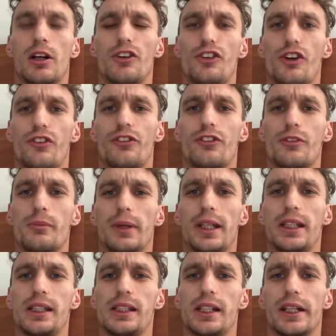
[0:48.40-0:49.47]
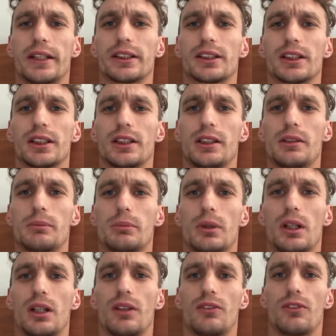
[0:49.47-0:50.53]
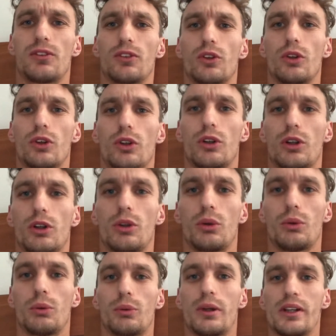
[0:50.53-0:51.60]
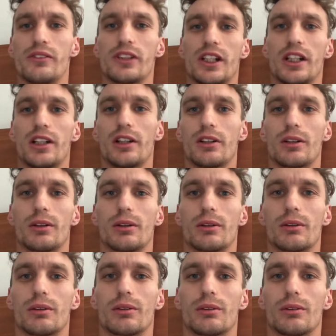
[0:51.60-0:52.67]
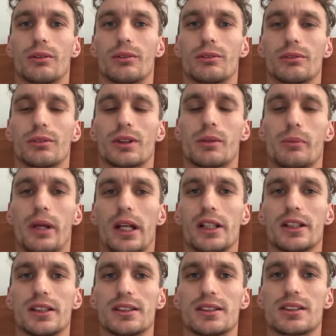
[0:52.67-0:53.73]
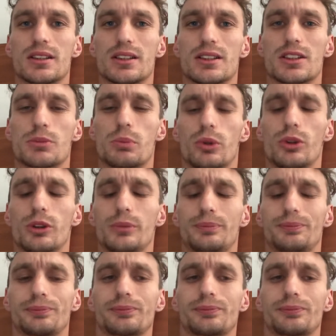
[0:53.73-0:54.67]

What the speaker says: Not for me actually, but for one of our competitors in the sport.